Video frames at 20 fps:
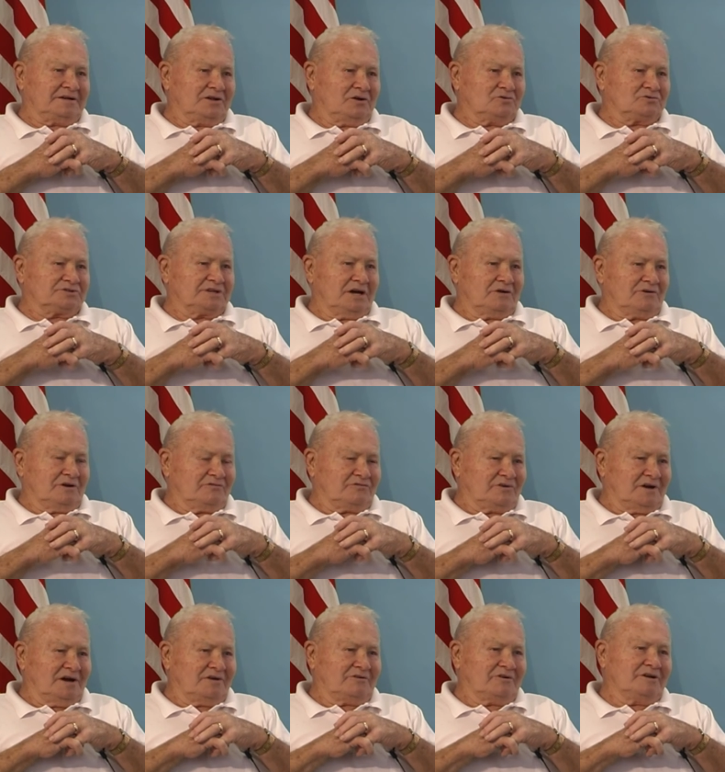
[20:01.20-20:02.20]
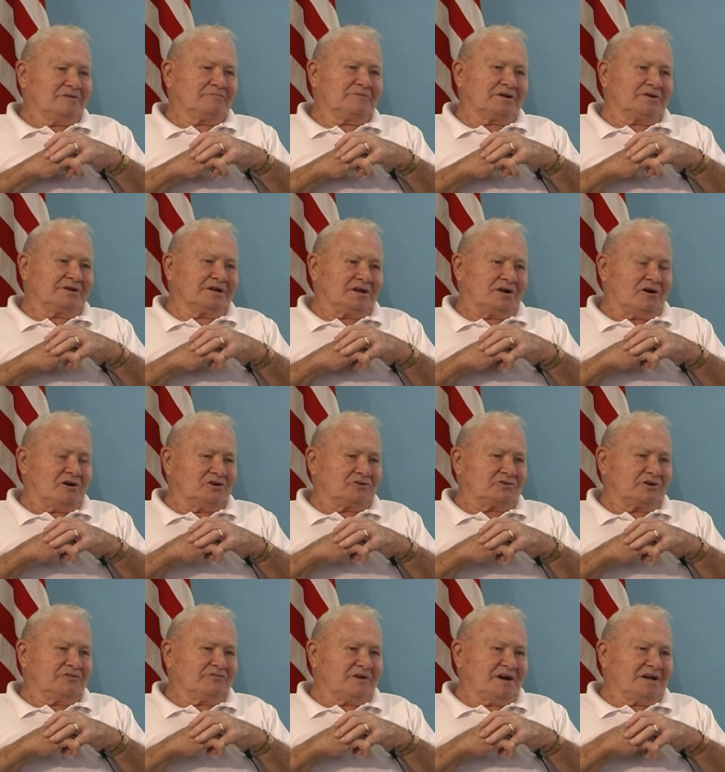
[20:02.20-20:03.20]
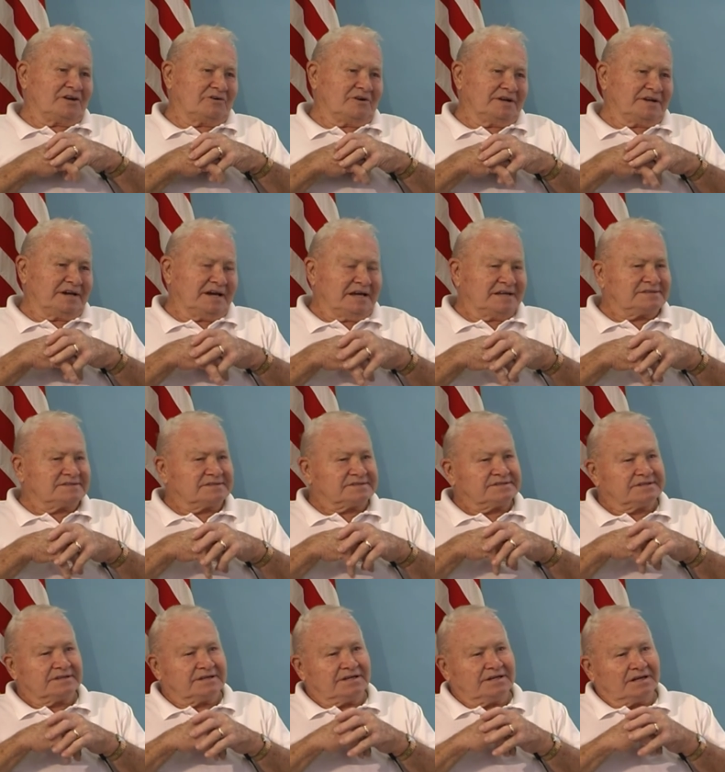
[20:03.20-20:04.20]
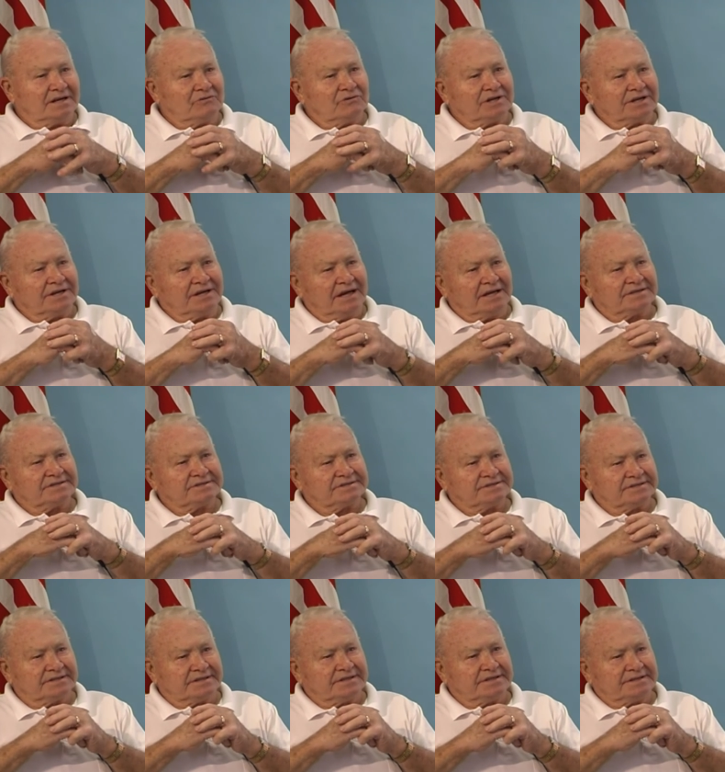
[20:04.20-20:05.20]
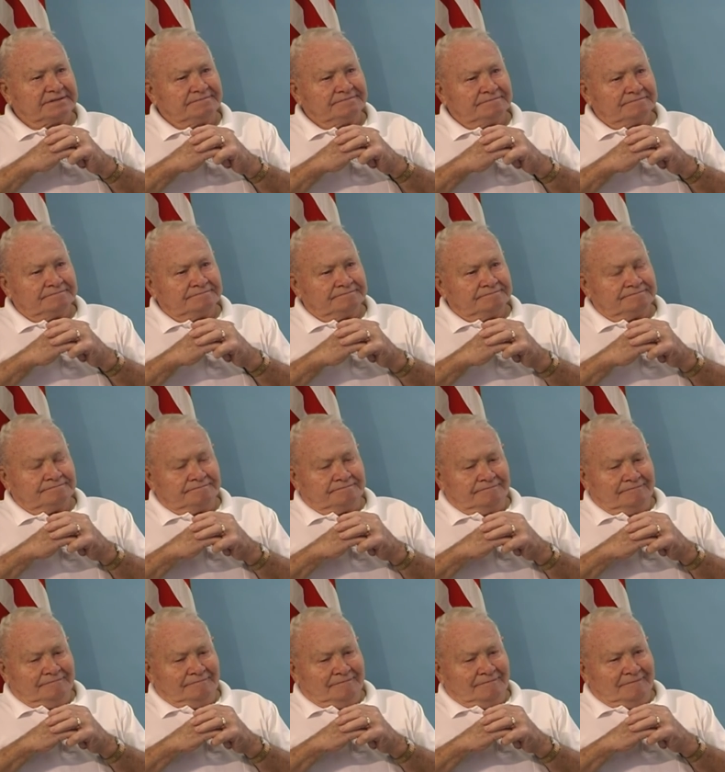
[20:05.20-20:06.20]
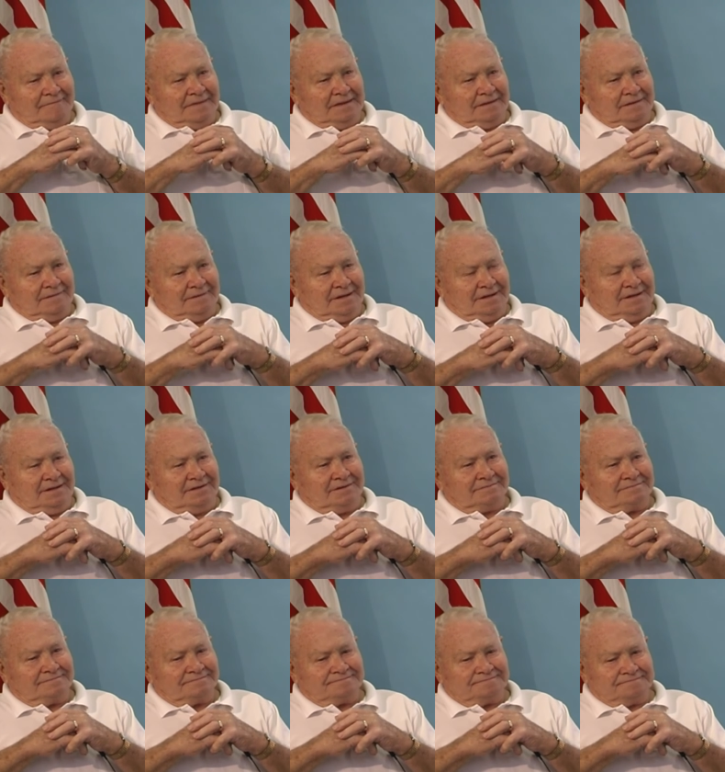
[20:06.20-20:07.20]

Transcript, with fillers: closed that refinery and built a large refinery in Kansas City, and I went to Kansas City. I see. And